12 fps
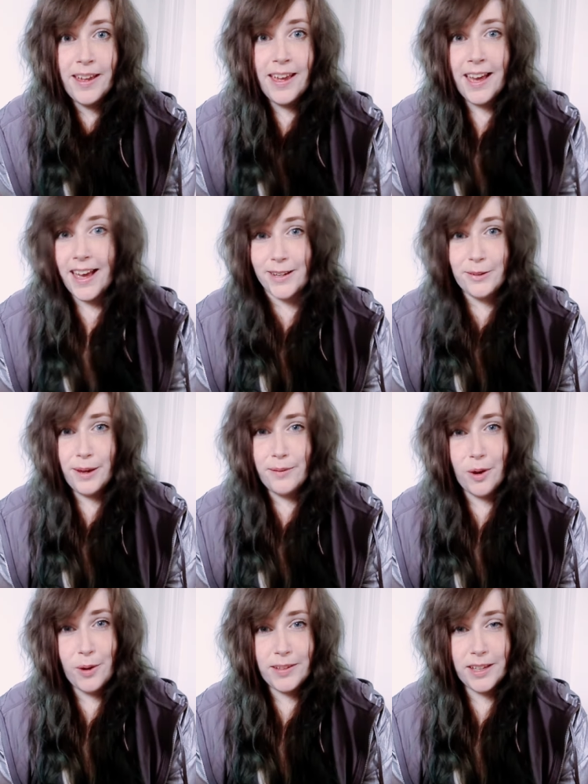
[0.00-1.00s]
I do have
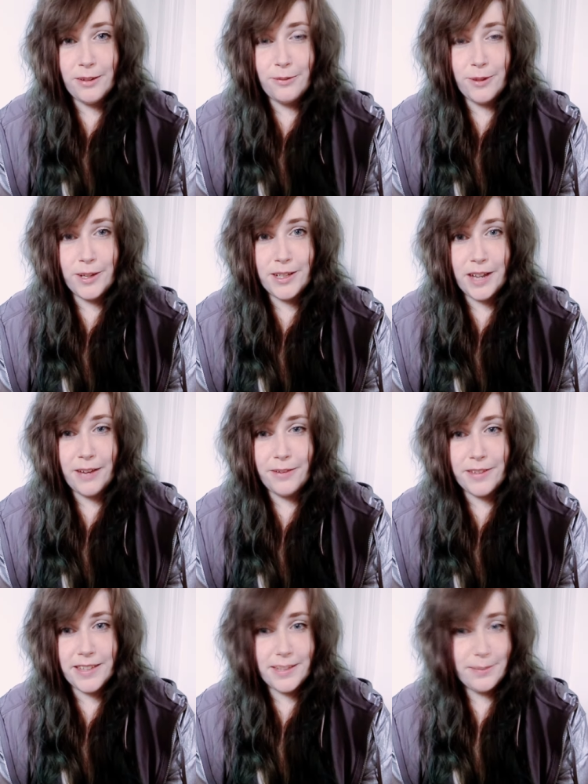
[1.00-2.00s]
a whole ton of footage
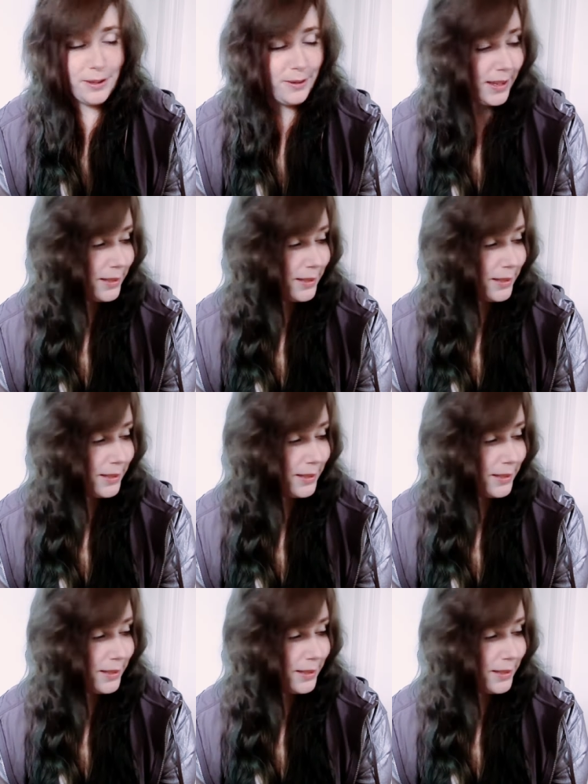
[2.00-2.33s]
after this where you guys